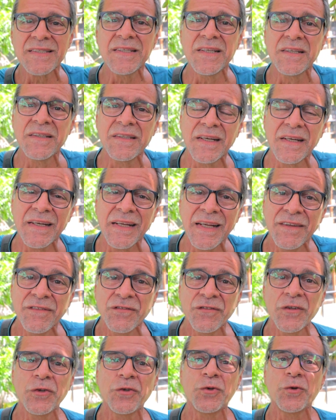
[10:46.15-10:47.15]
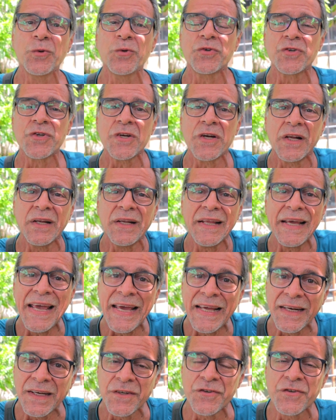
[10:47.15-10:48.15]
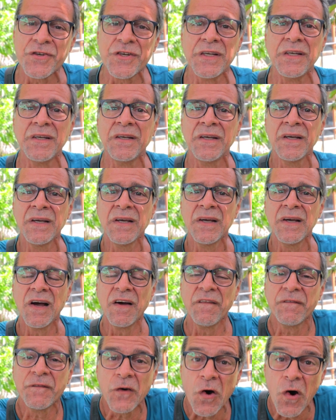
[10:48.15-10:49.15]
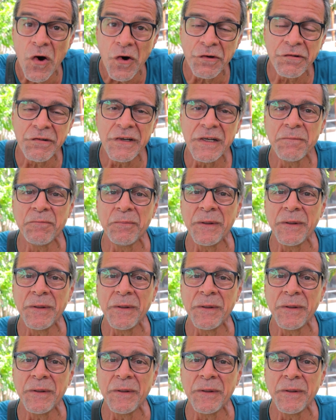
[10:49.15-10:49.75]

certain institutional energy of concrete